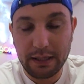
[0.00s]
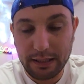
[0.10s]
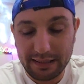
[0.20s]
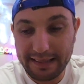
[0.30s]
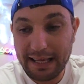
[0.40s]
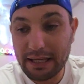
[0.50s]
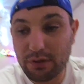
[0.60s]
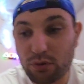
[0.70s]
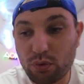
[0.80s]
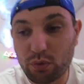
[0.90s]
they
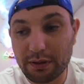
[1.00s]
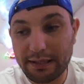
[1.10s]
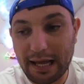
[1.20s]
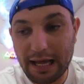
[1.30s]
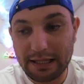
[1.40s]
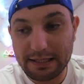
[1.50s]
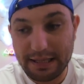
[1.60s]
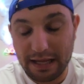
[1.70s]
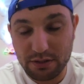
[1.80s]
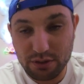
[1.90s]
tuned that
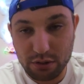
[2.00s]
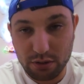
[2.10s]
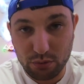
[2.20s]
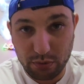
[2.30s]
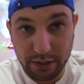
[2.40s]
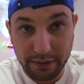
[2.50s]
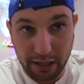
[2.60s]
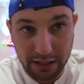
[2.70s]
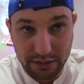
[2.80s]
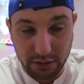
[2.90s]
sensor to the
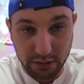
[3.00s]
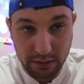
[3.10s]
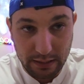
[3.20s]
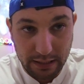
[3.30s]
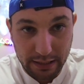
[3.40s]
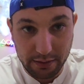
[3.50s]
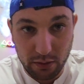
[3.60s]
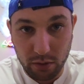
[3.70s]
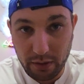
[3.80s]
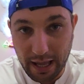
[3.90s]
nozzle, you
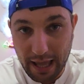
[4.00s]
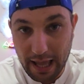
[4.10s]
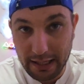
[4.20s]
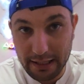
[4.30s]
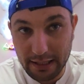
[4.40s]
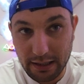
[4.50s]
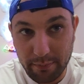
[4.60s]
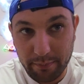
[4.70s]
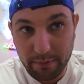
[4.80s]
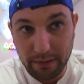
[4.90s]
know. And
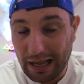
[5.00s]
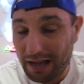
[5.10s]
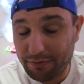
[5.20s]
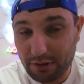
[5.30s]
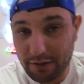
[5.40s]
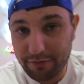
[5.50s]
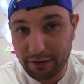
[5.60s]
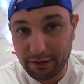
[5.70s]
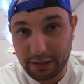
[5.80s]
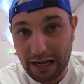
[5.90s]
after I
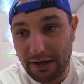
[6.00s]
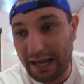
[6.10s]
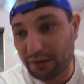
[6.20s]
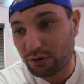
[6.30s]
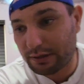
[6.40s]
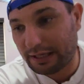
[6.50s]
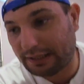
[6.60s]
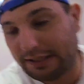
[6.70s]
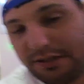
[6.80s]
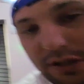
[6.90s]
figured it out, I had to take this